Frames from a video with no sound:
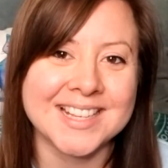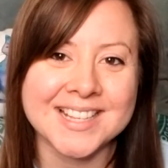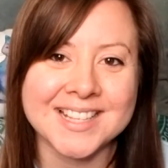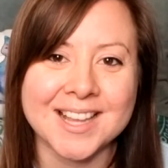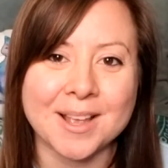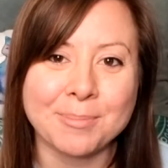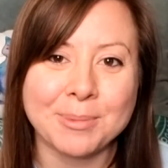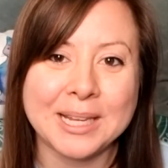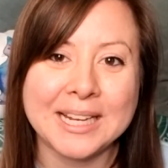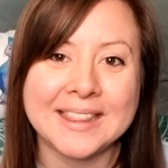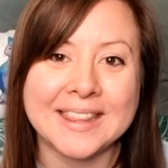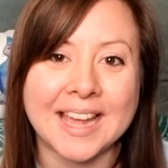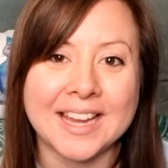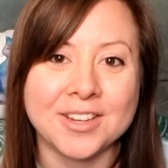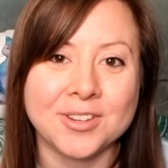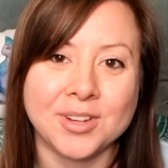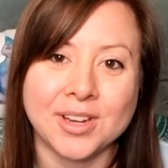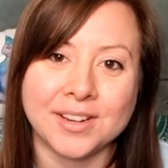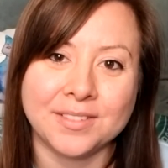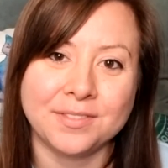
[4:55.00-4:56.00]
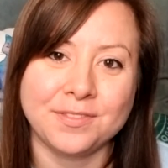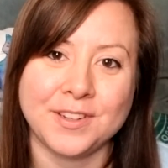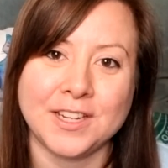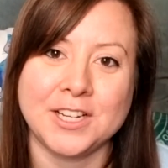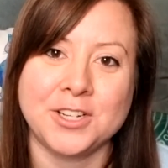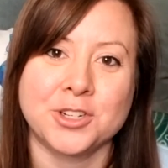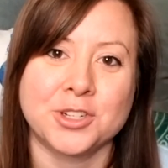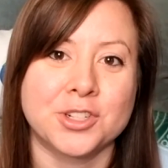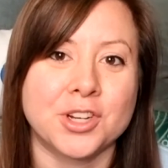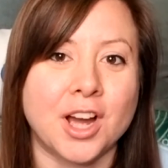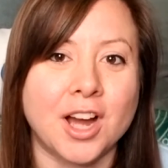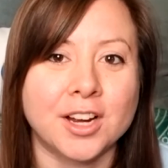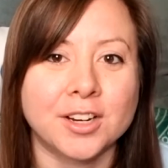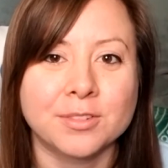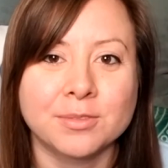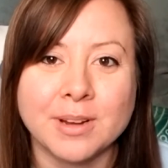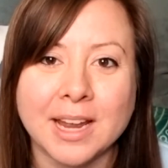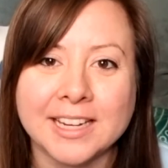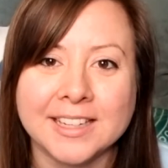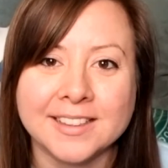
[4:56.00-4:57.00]
something that you can feed your dog
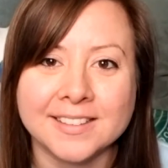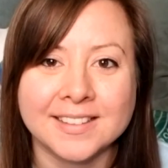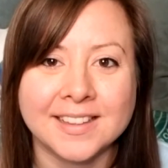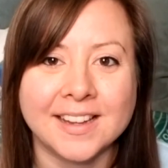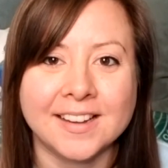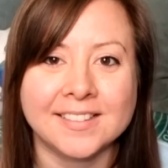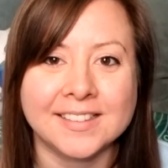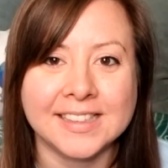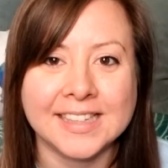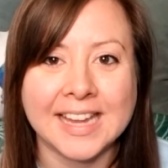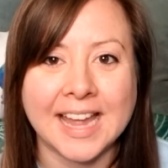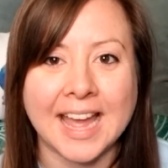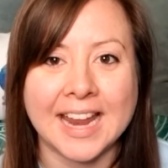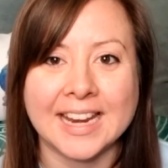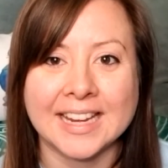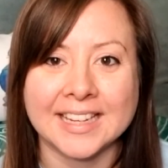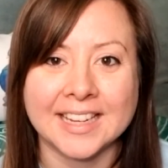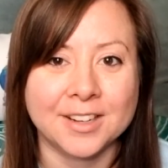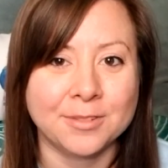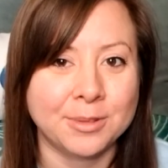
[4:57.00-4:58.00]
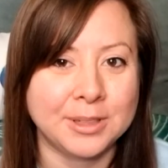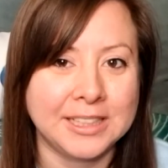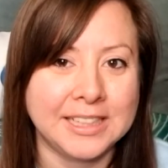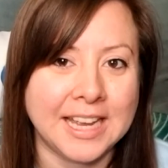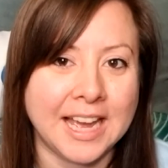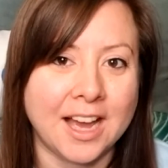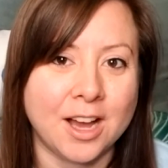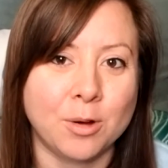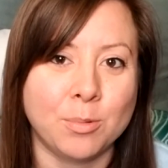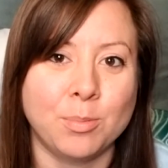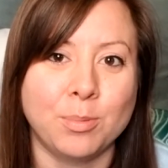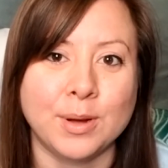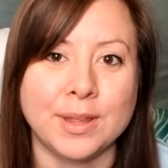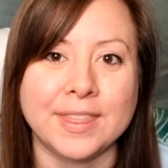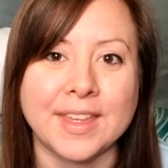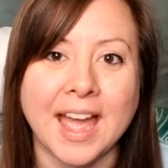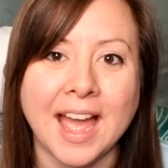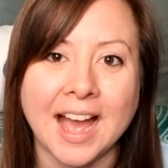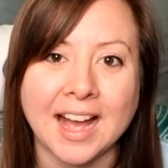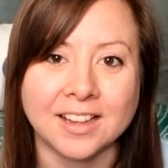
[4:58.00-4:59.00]
regularly, and it can really help with
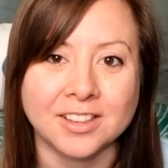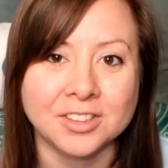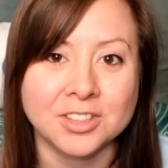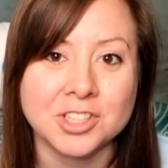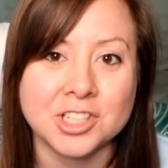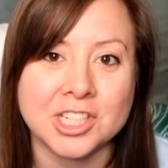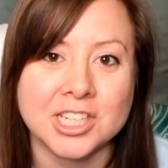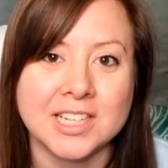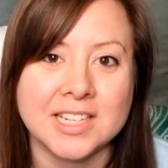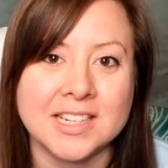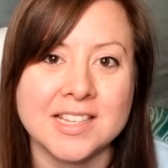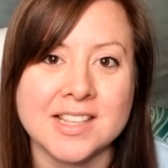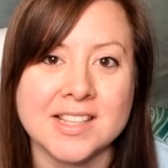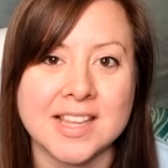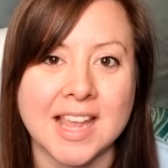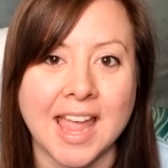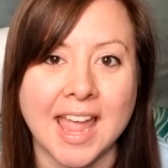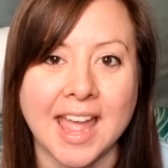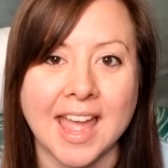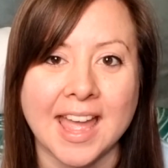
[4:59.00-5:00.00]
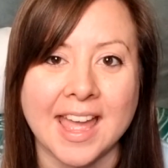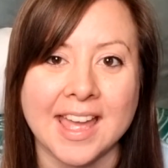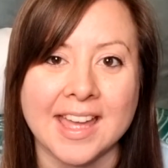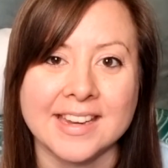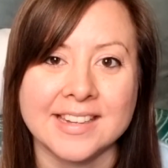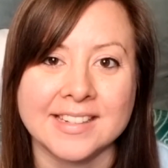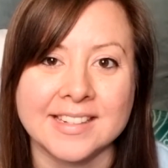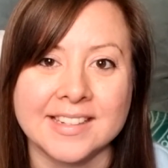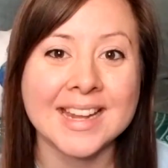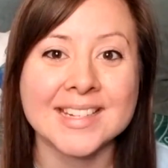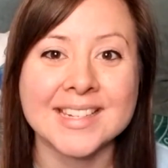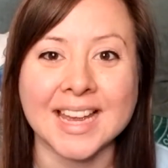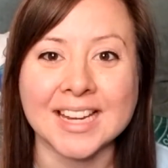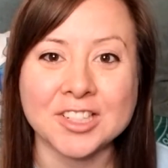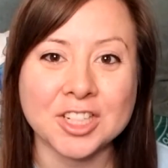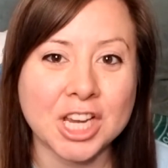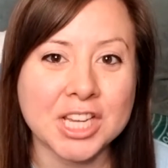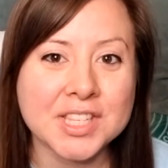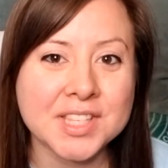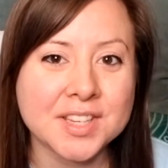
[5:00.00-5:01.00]
allergies and
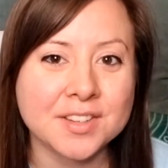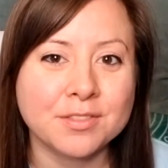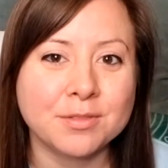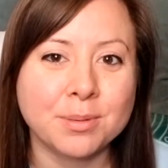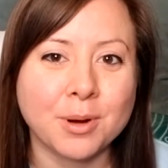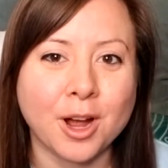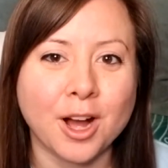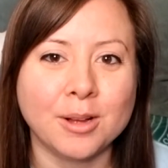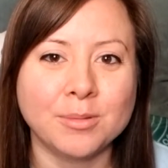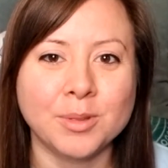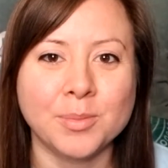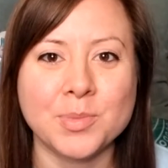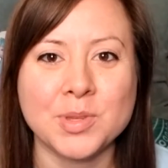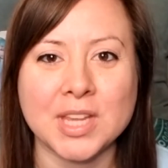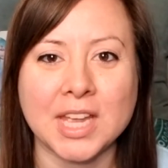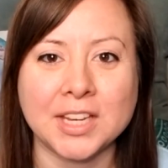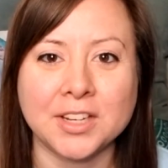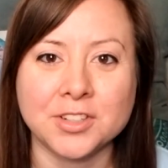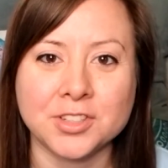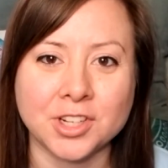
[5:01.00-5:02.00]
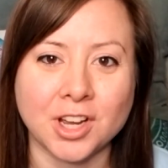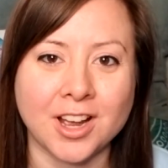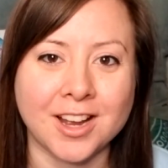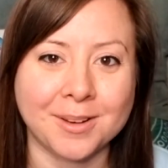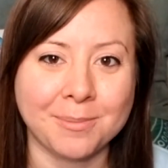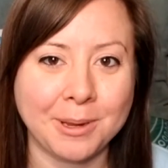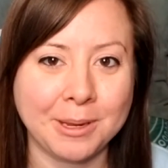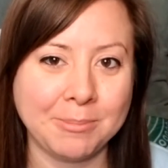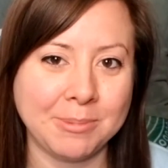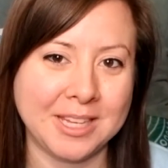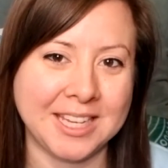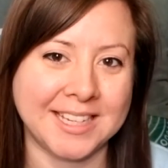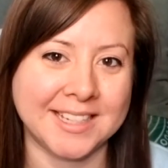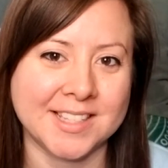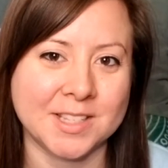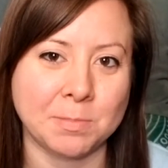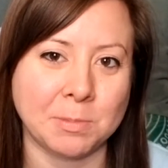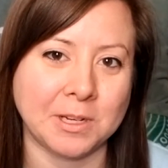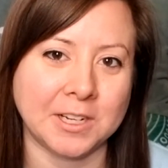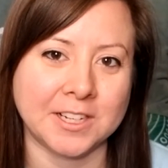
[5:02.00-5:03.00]
digestive problems that your dog may be
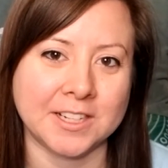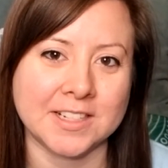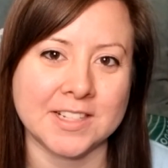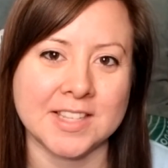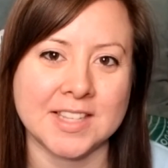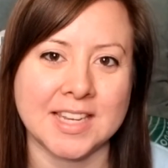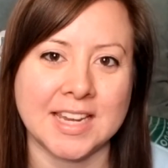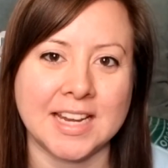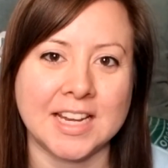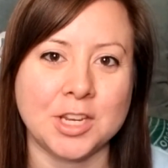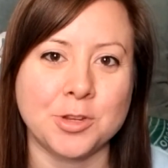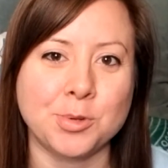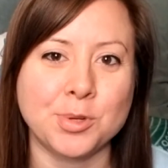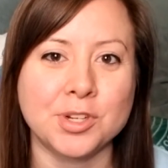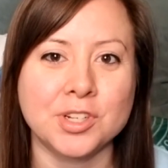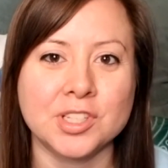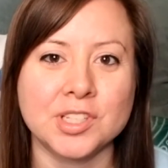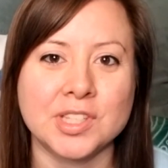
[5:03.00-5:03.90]
experiencing. You can just